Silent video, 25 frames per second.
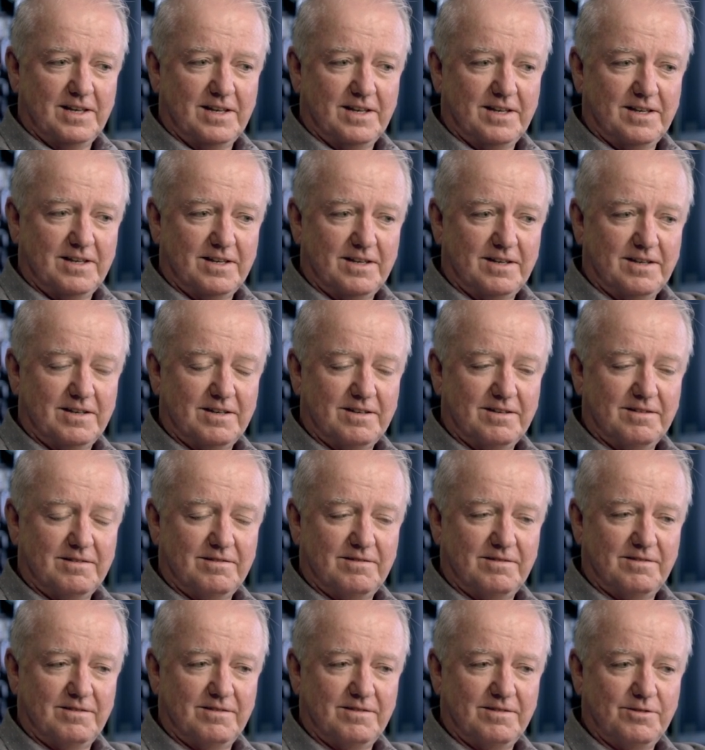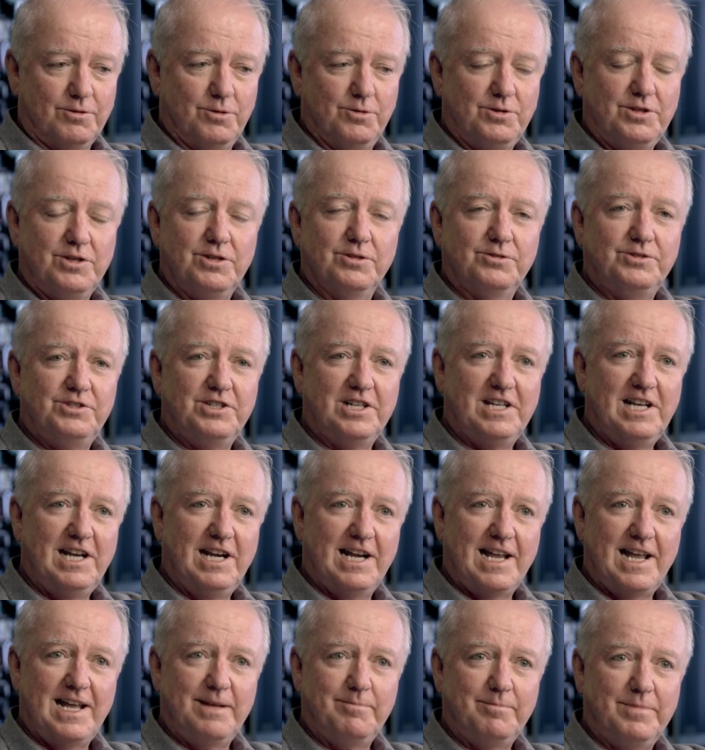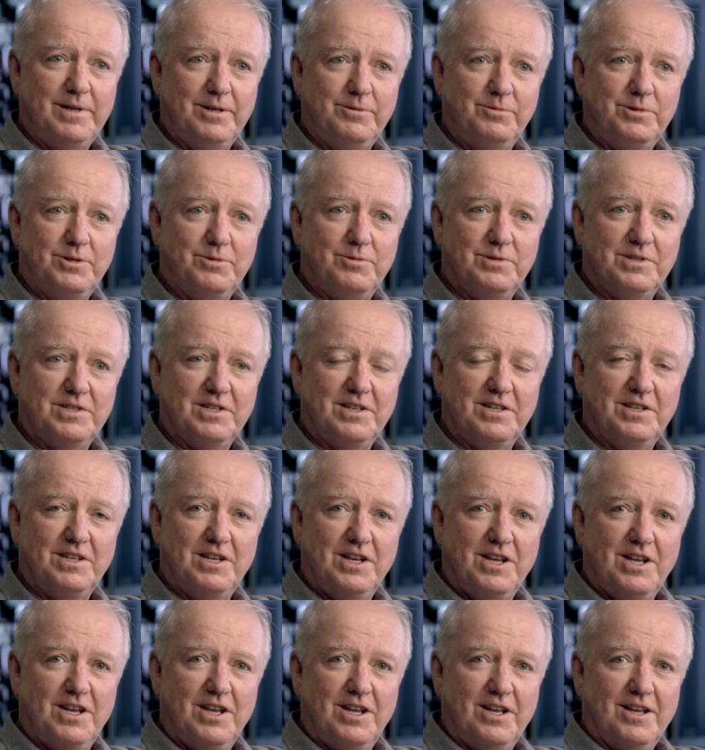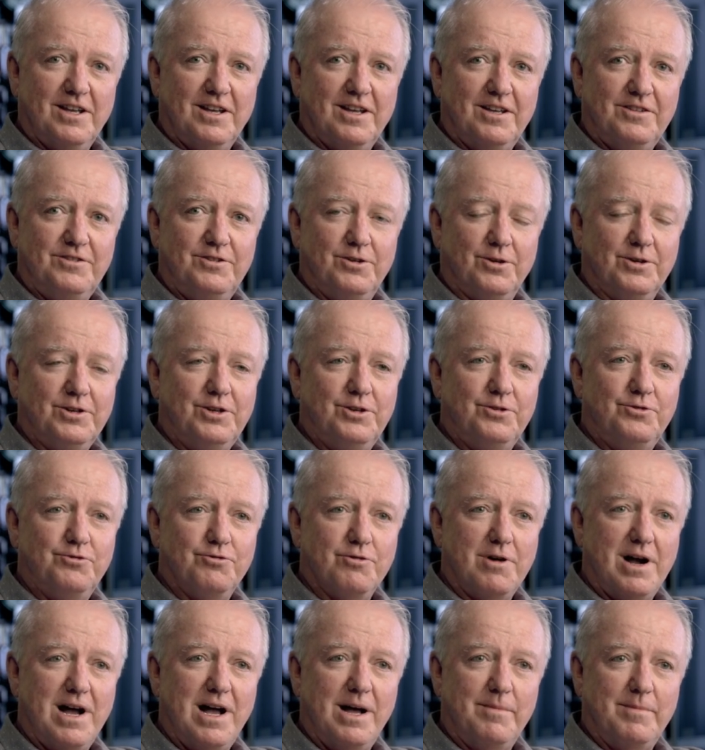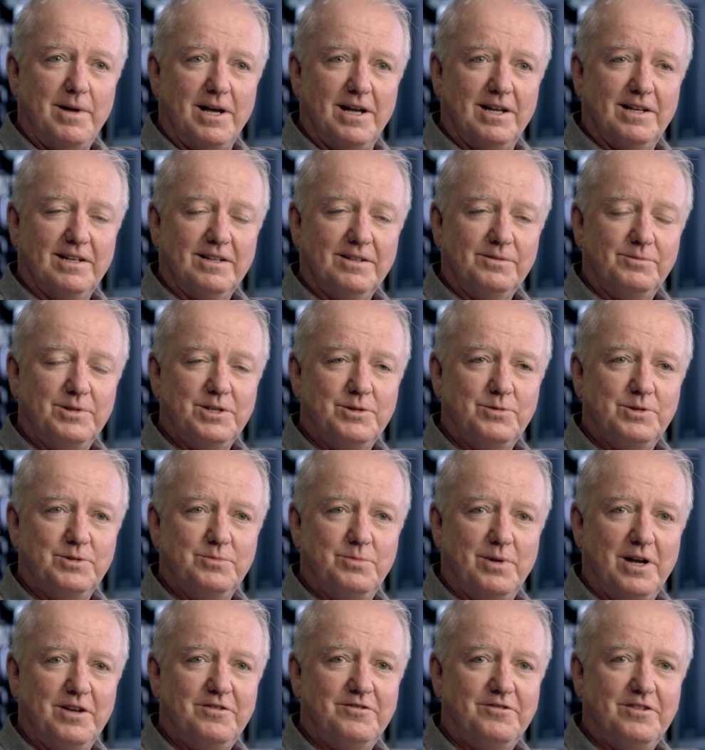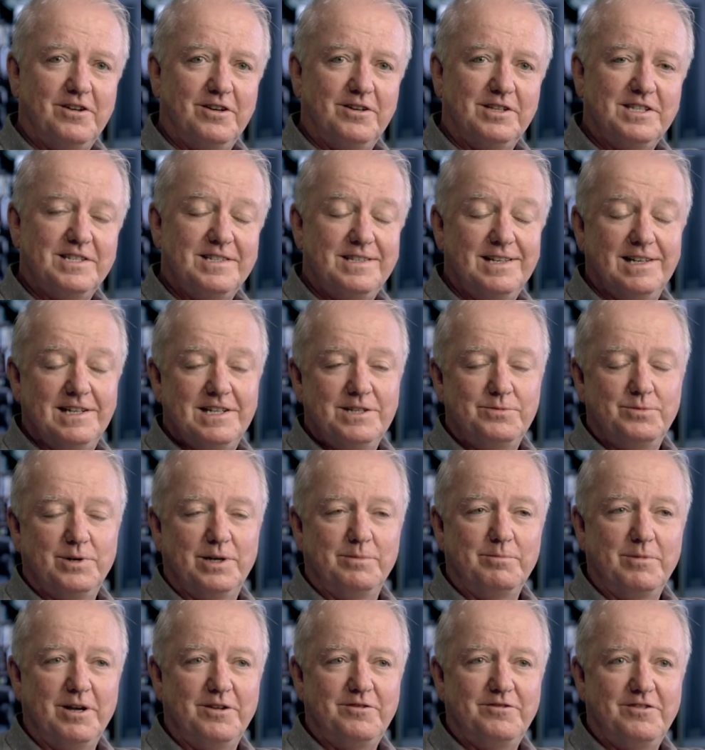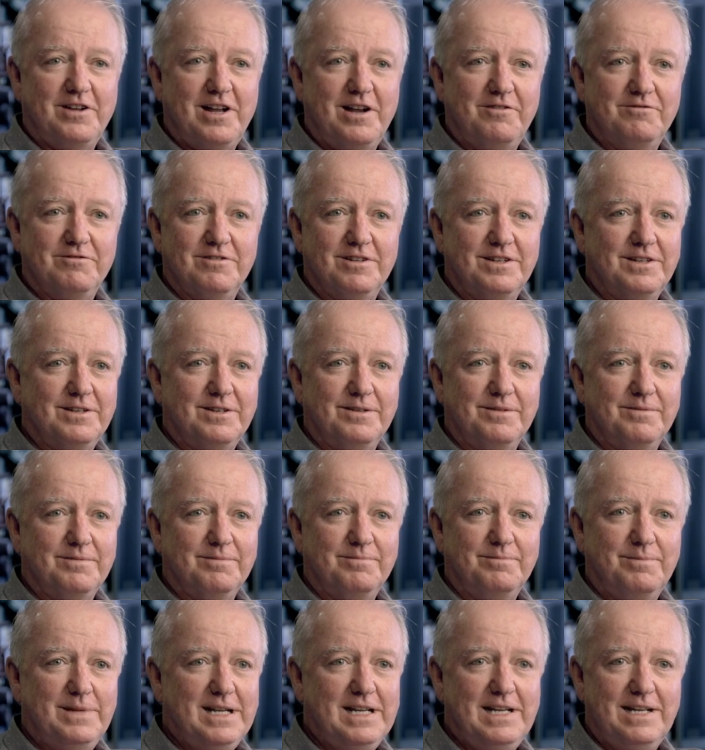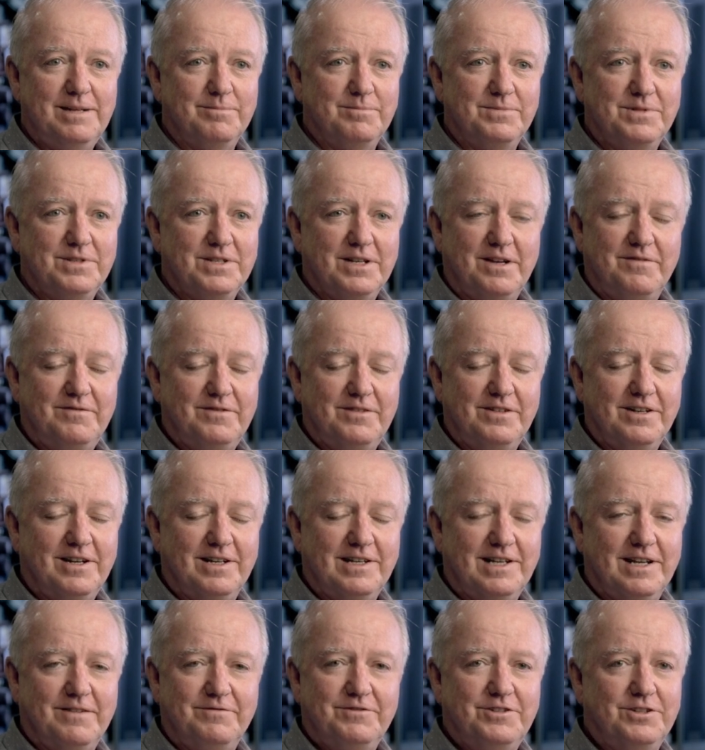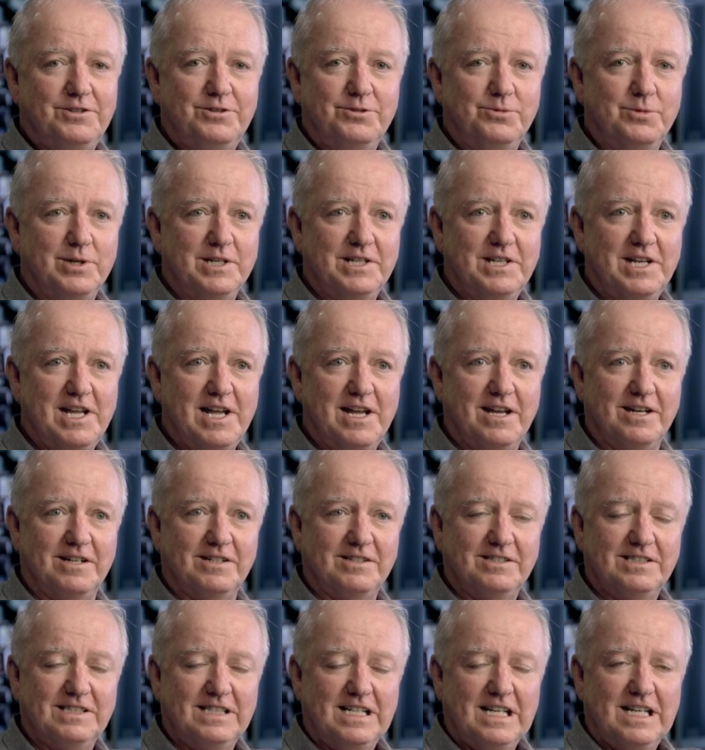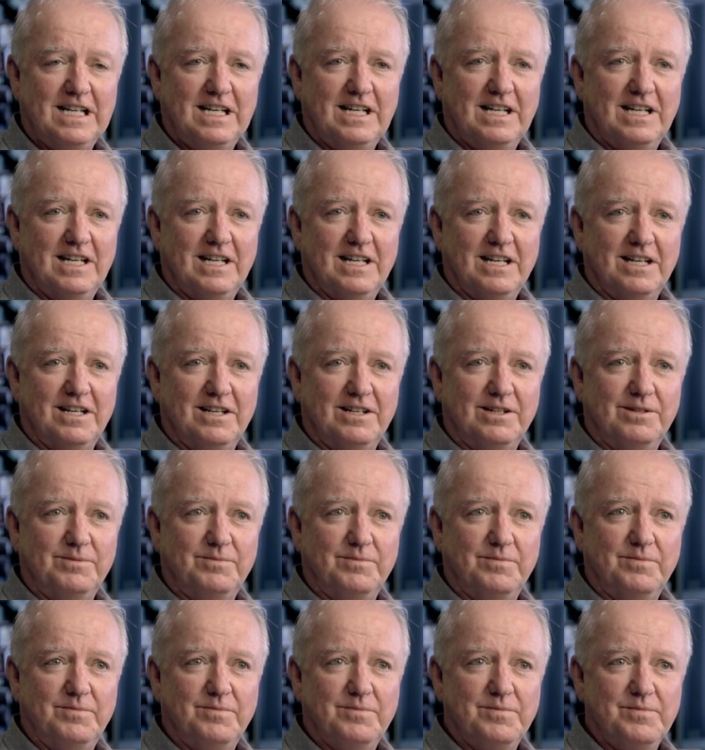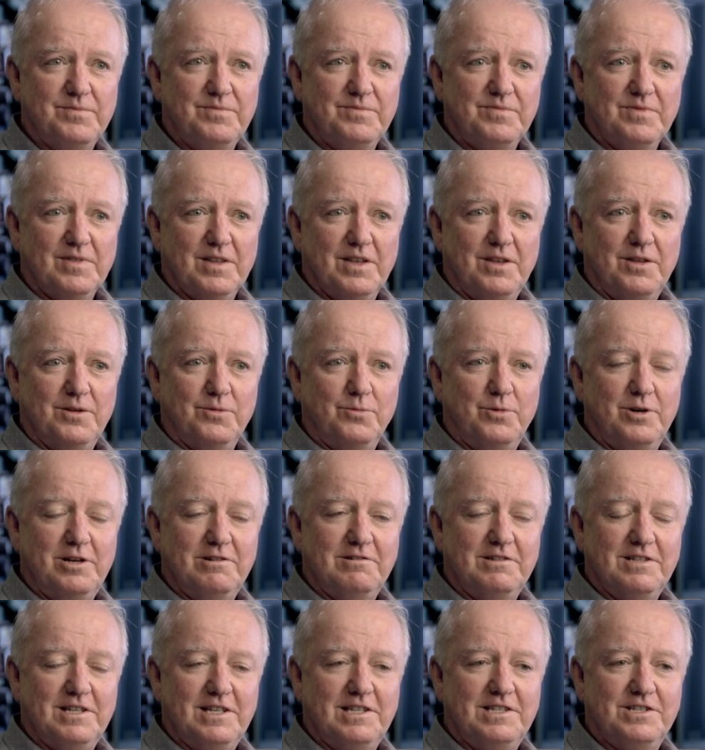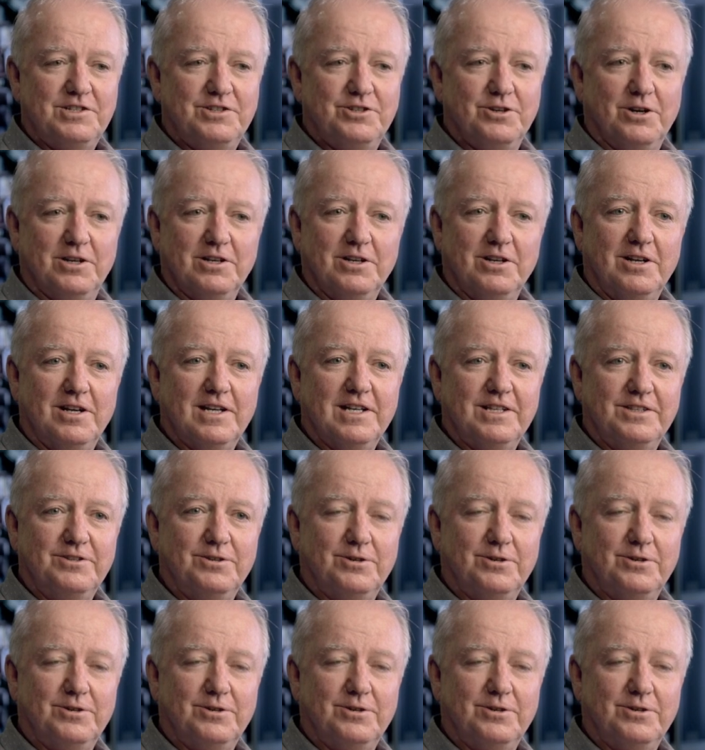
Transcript: uh, Who Killed Jenny Langby, which was a, a docudrama, which was my it still is one of my favourite mediums. i would love to do one now, um, where it's shot like a